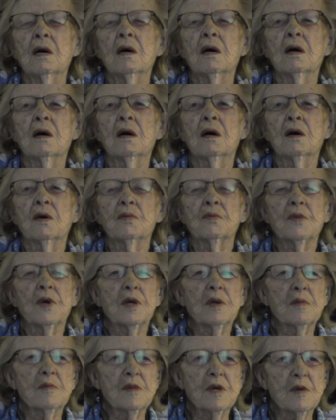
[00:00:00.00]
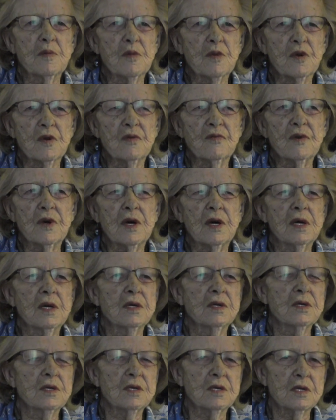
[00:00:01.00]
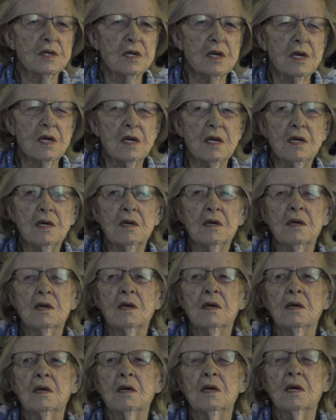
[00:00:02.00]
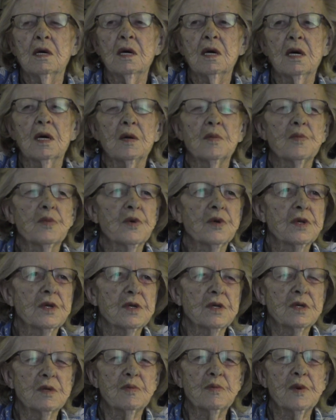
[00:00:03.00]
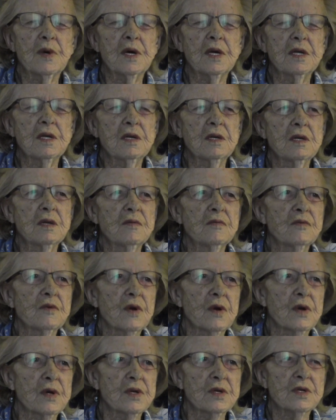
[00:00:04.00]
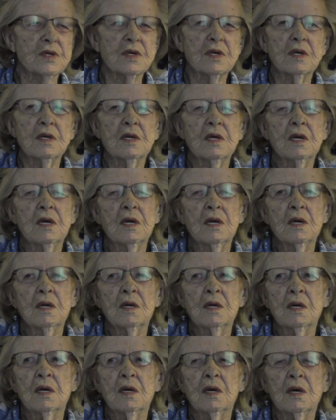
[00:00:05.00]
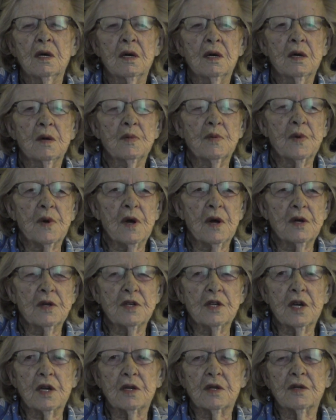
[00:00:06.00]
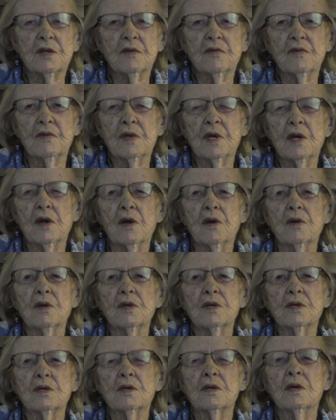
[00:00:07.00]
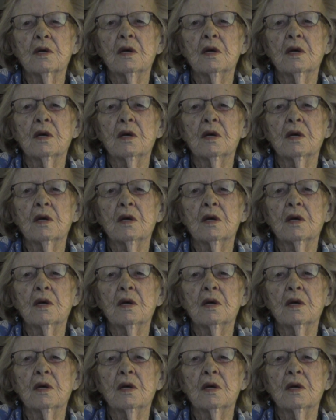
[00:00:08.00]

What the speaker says: Been a member of INC and participated in various projects of theirs.